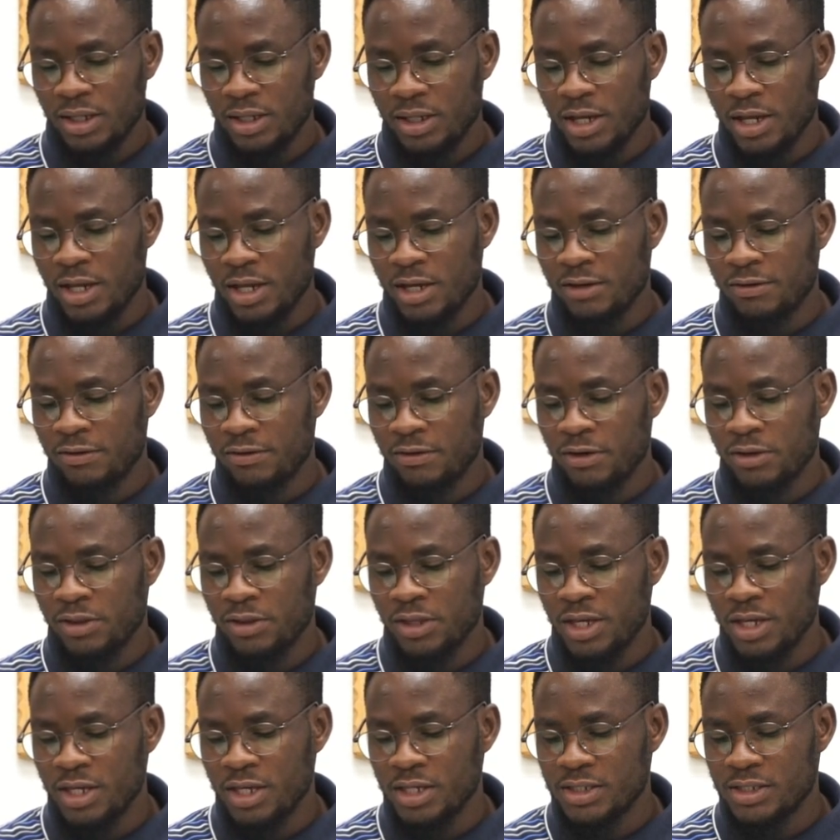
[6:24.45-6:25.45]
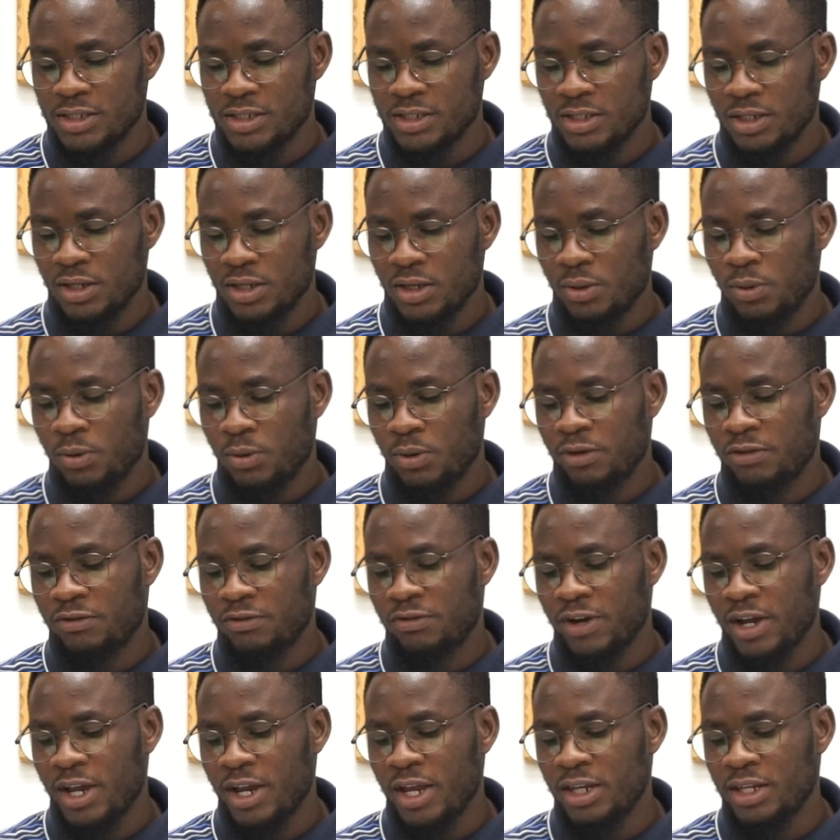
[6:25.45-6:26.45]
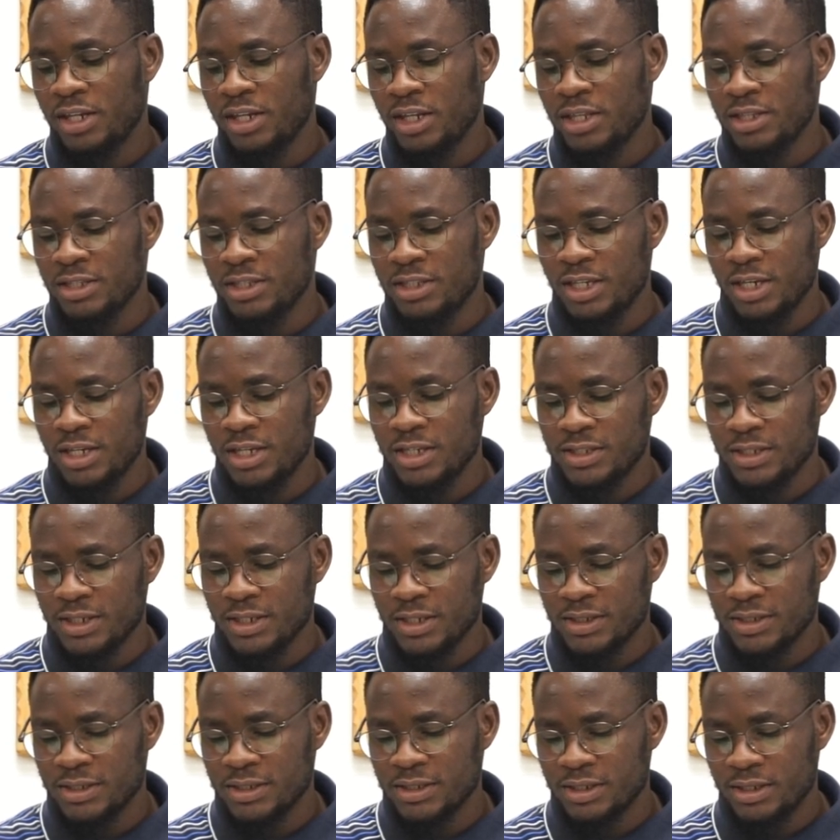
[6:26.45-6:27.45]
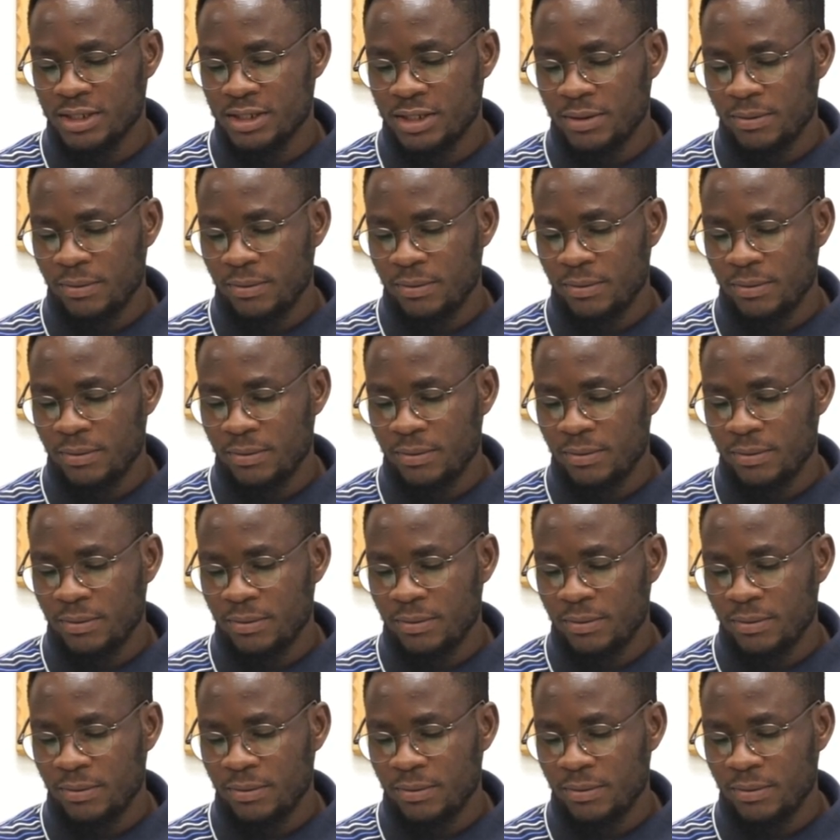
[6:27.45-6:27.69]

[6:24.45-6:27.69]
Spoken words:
And for this, we find in Jesus.